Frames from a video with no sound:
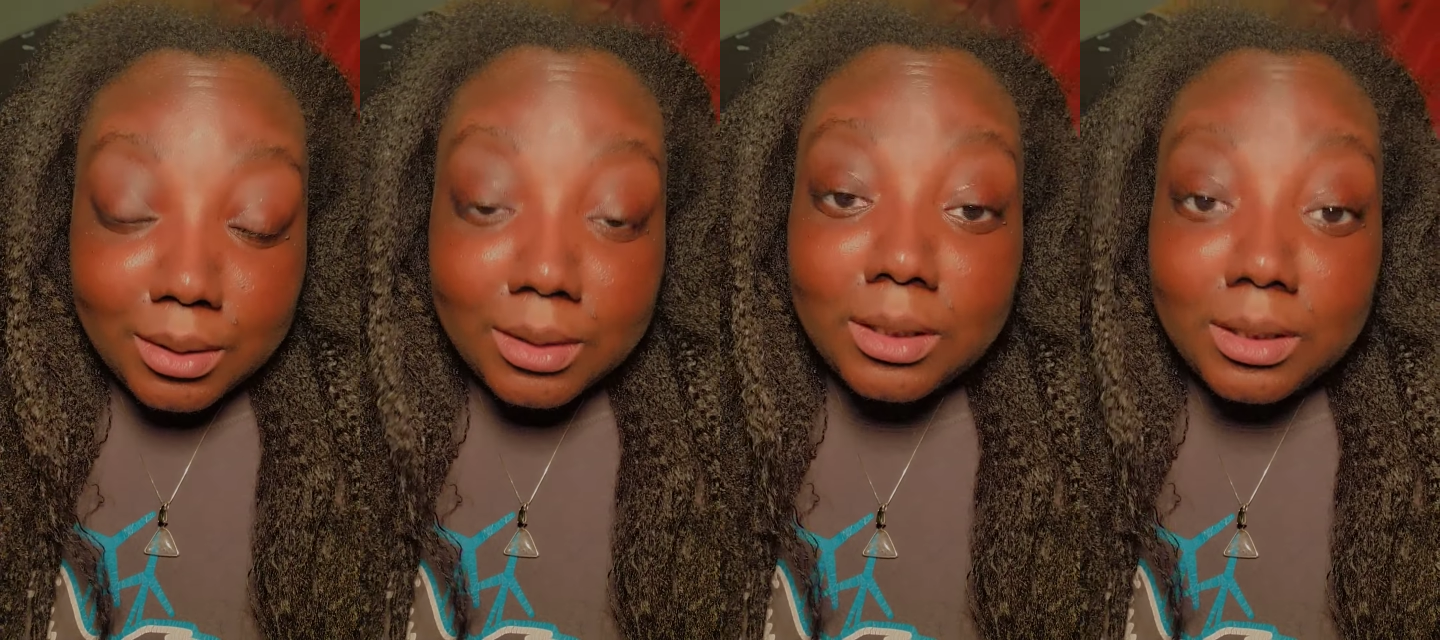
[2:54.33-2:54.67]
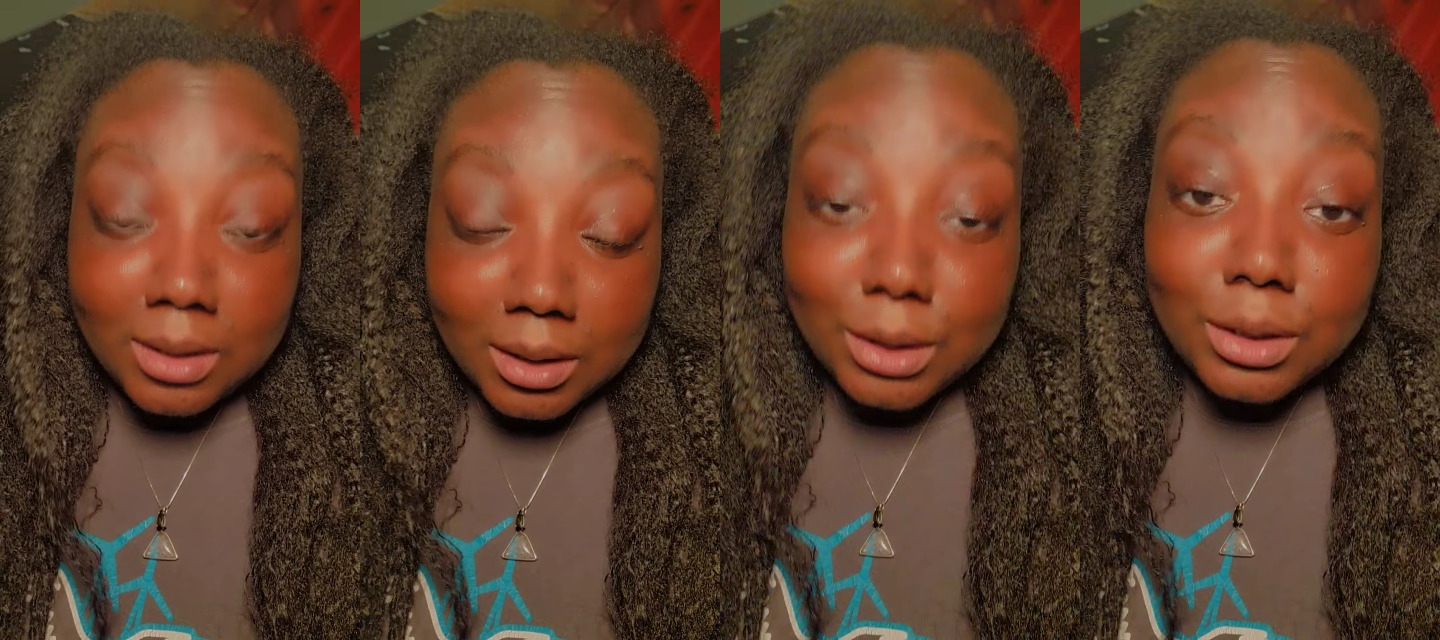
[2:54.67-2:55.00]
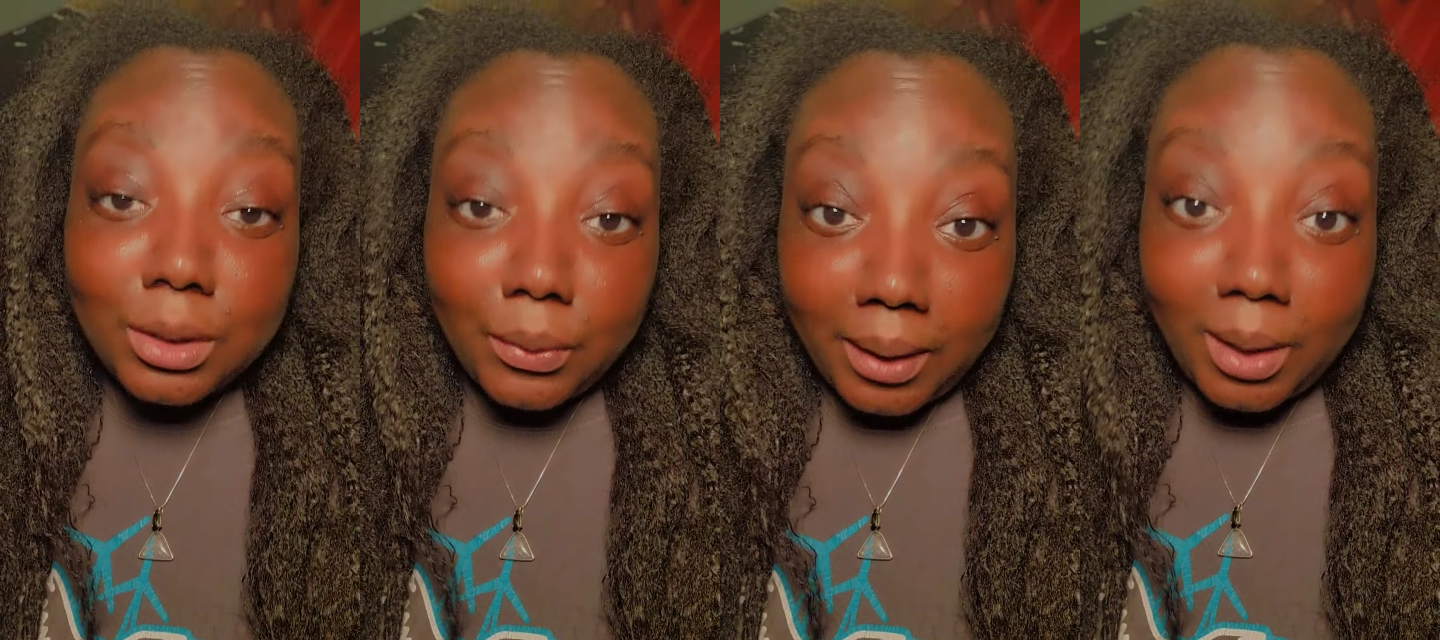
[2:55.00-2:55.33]
He's going to
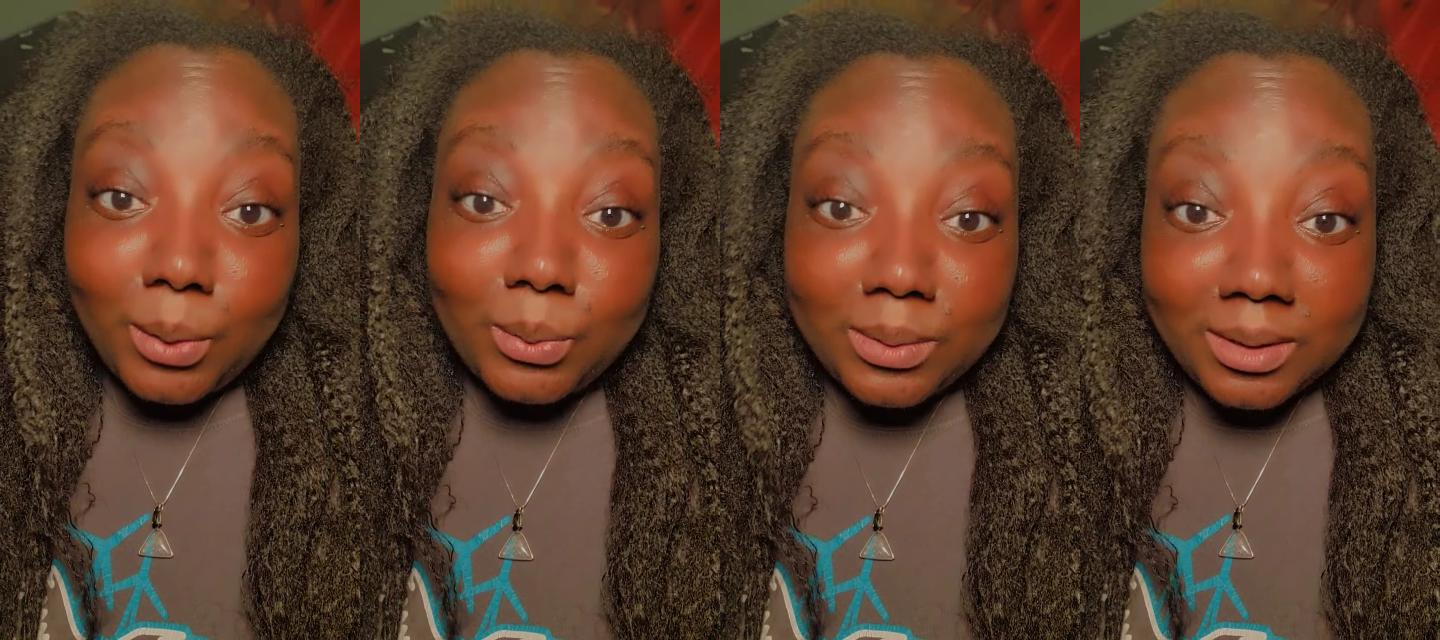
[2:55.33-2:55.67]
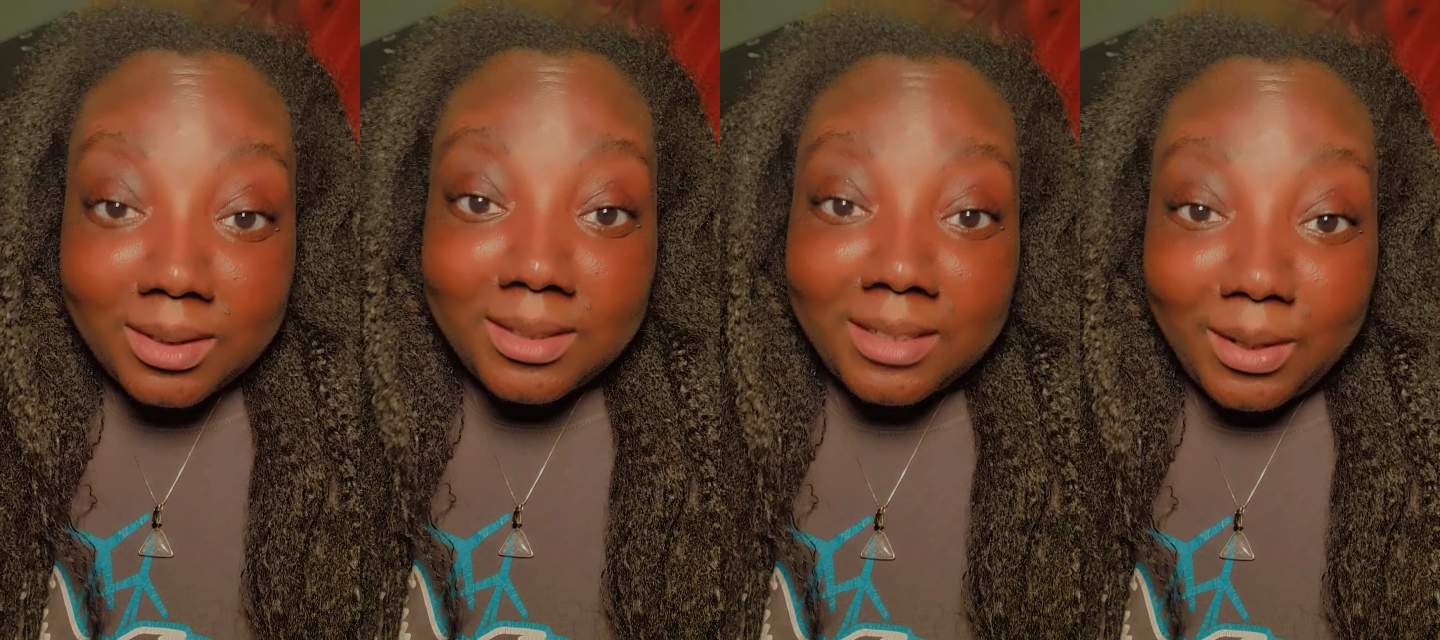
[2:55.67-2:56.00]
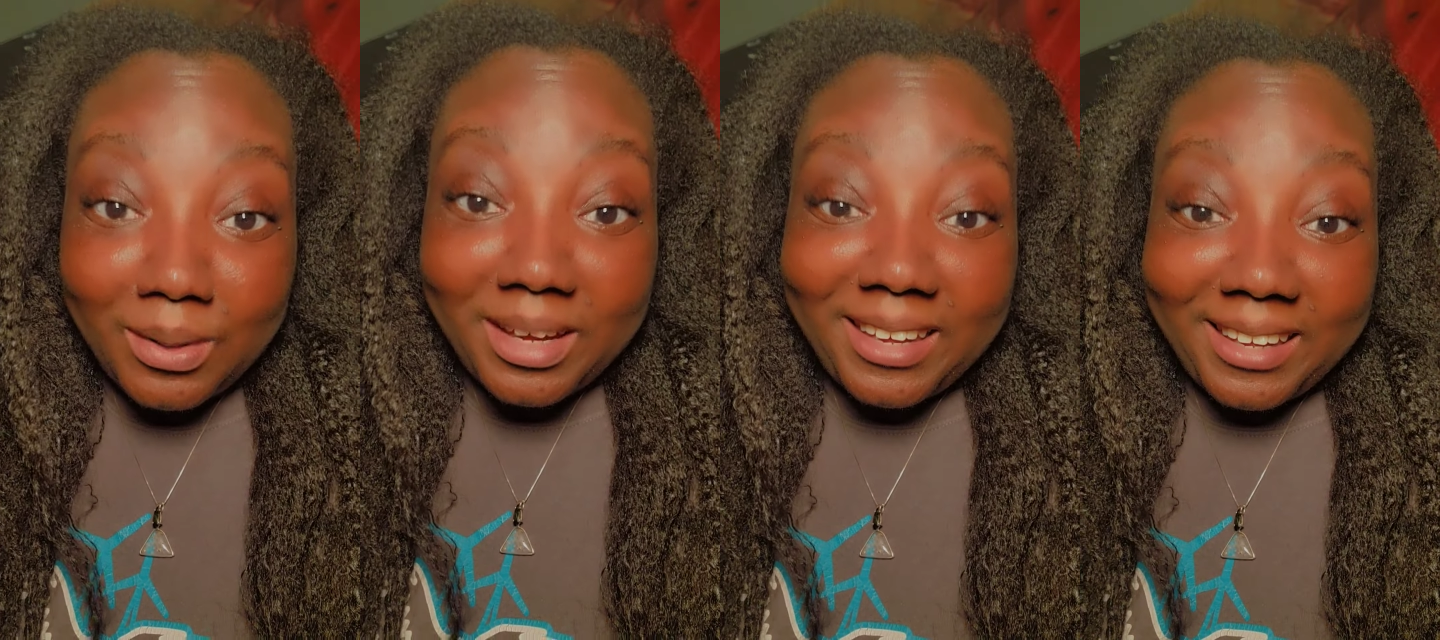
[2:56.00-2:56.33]
show out.
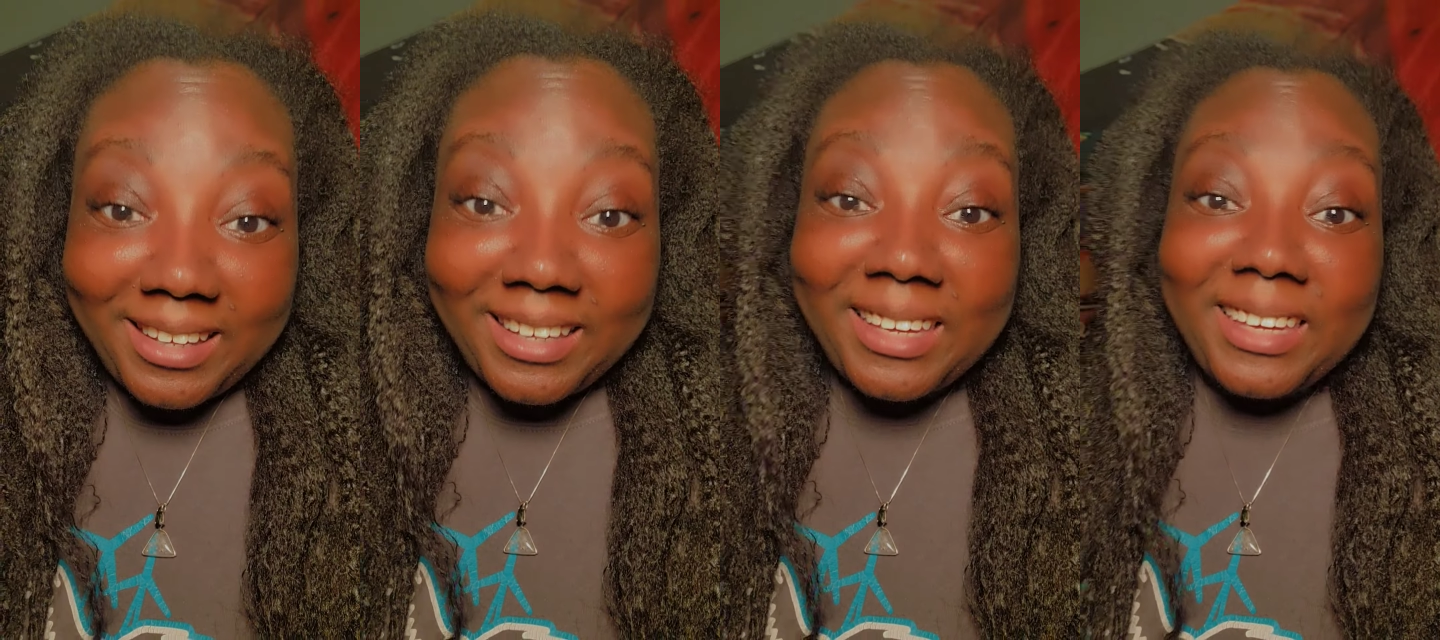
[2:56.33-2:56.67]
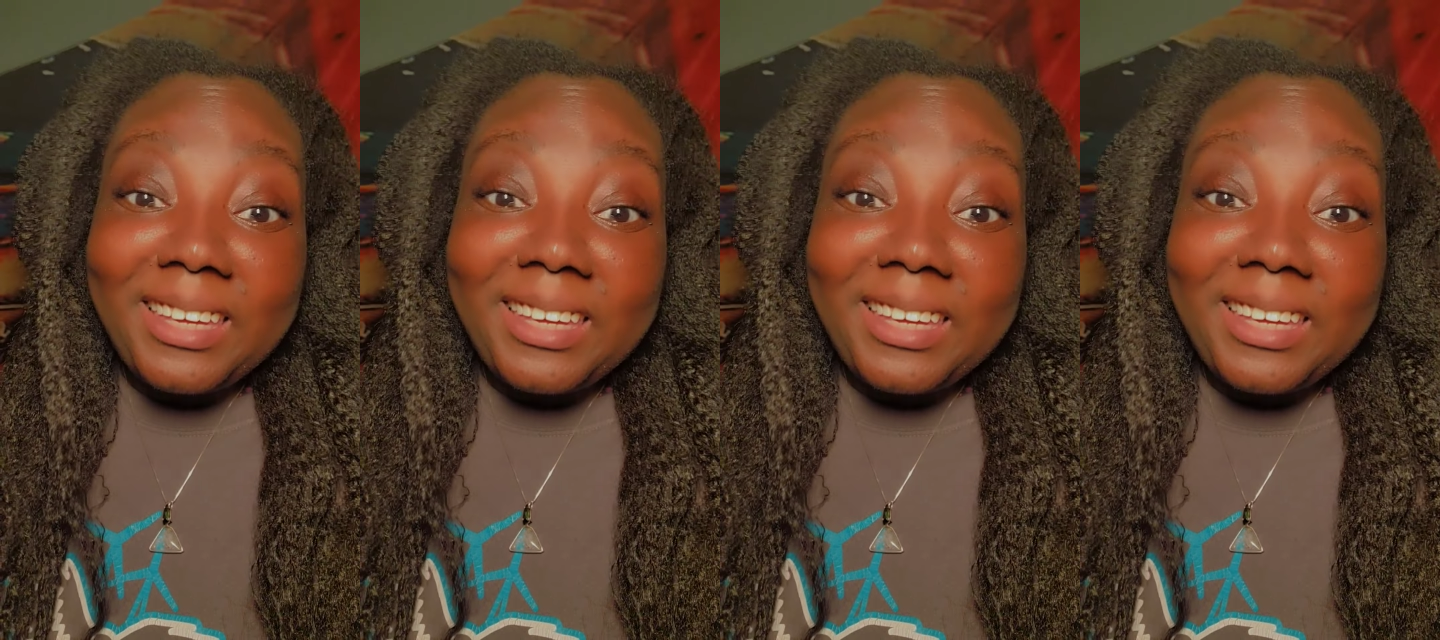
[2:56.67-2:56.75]
Okay,